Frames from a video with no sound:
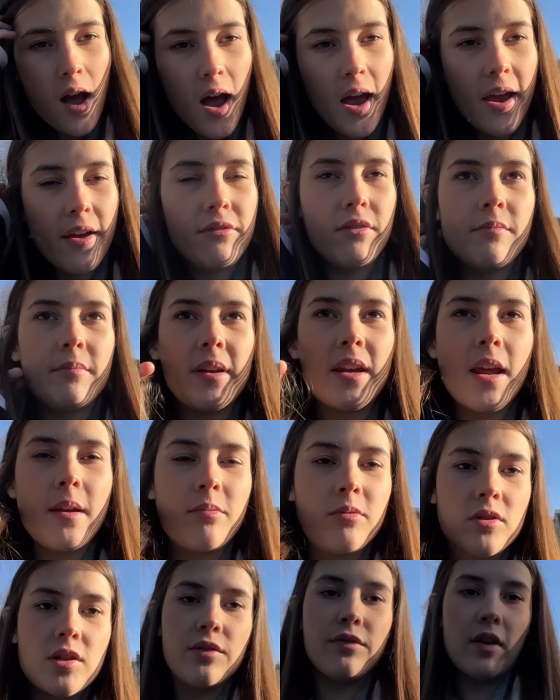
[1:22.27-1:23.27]
I haven't been
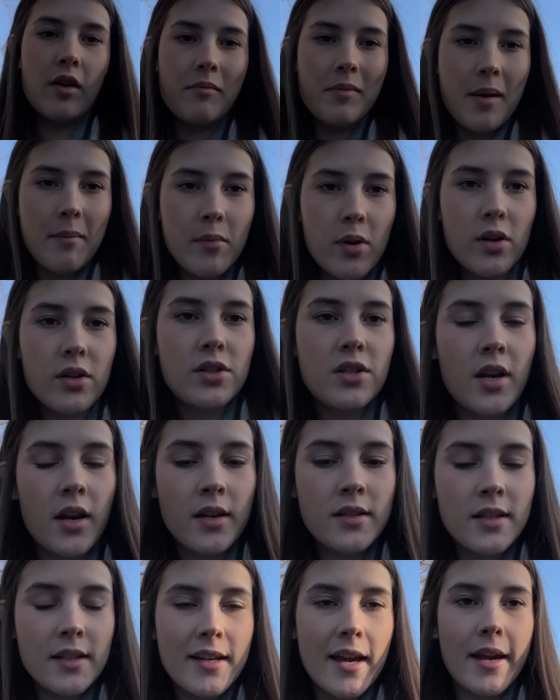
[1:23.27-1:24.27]
able to film that much
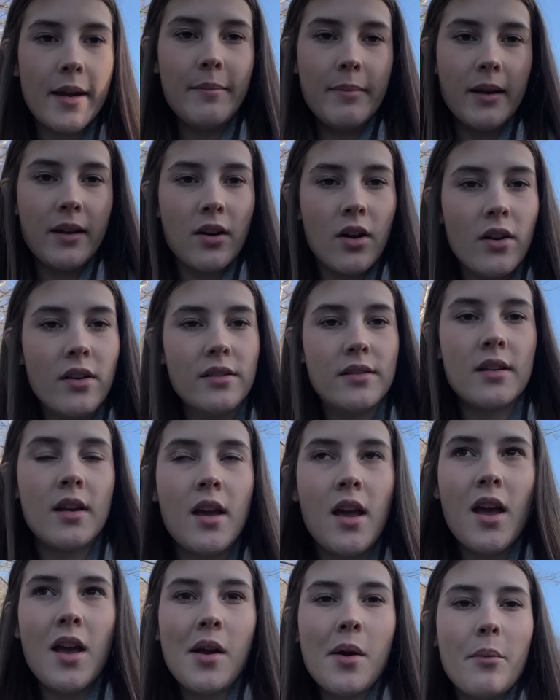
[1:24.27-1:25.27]
today because
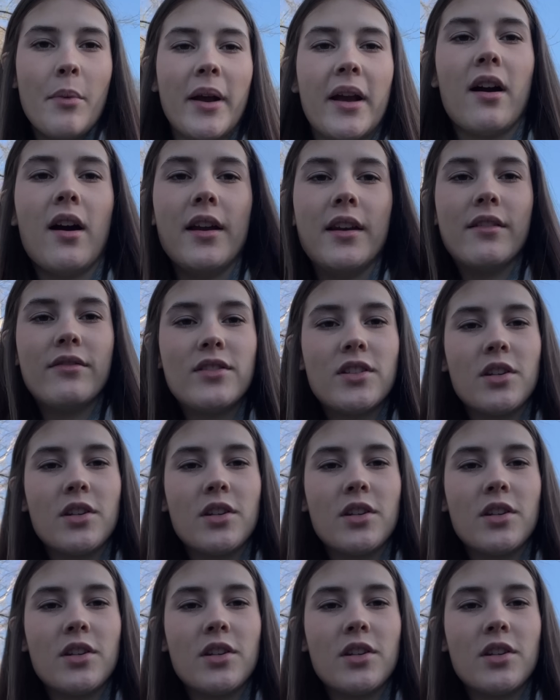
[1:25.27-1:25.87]
we're kind of